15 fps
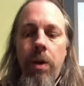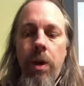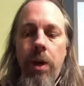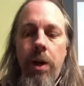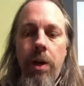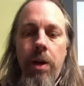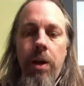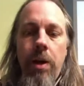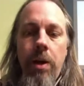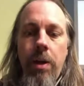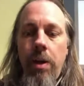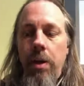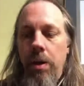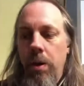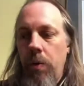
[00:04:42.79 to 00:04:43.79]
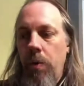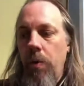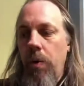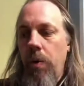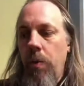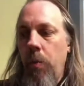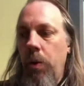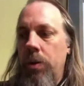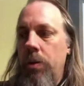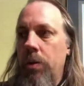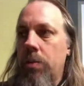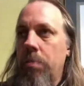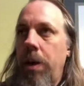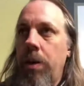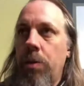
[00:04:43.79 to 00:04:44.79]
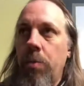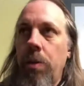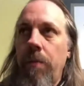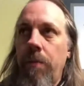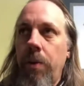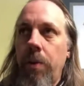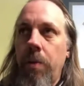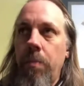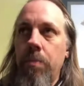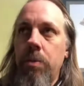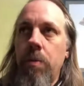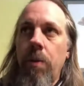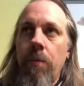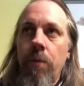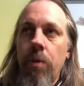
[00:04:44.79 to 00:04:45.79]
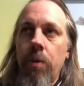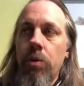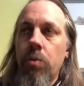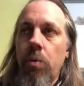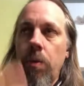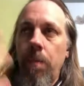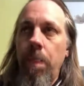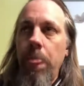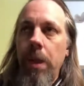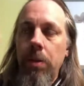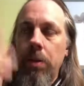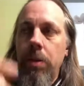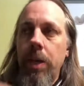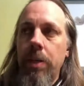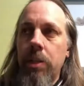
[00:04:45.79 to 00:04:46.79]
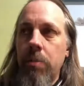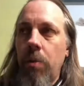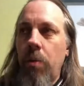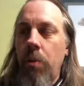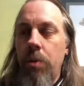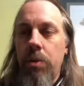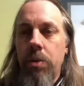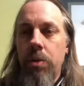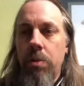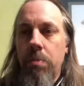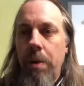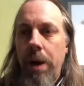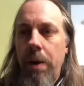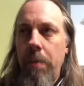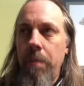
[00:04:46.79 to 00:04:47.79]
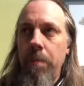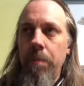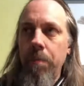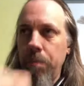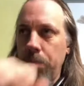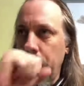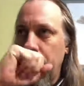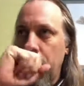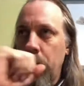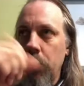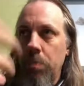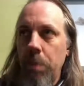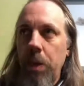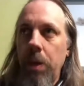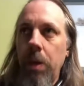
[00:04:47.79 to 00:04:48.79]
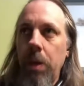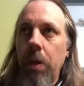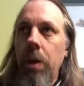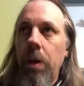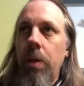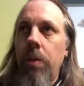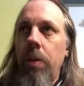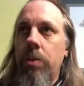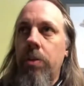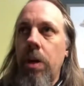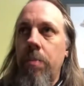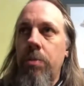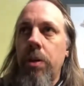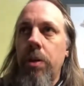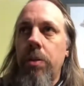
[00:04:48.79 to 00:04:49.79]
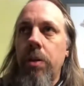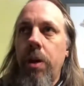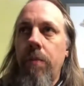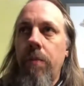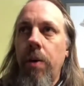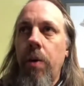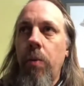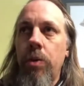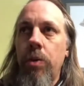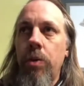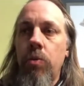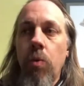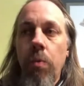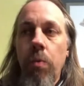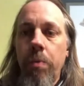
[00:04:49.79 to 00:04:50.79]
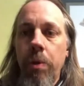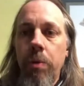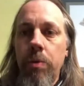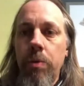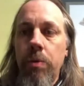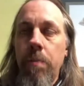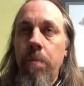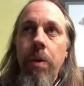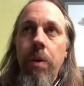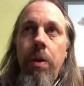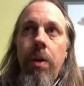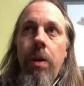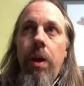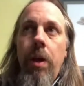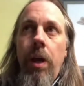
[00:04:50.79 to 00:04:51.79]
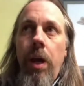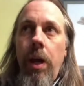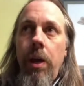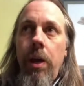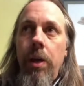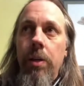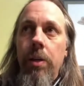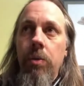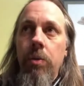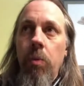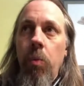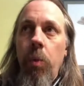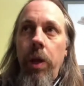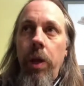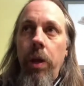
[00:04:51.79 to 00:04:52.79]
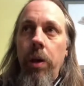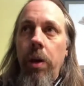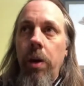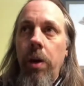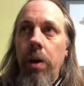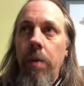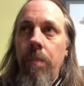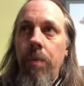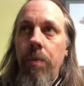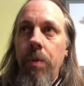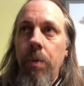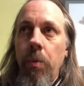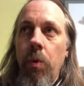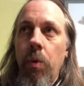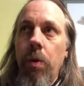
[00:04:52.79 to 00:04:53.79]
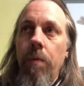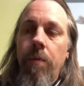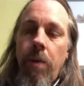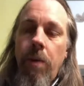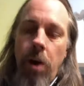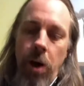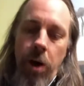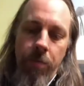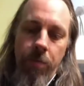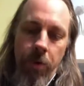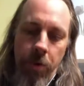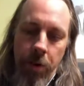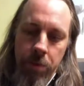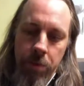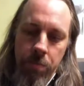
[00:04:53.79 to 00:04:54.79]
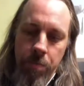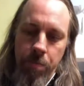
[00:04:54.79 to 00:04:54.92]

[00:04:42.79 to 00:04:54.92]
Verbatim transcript: uh, you know, we just made three films. The first one, Detestable, which is about, excuse me, the subject of uh, ritual abuse, and we are we're involved on a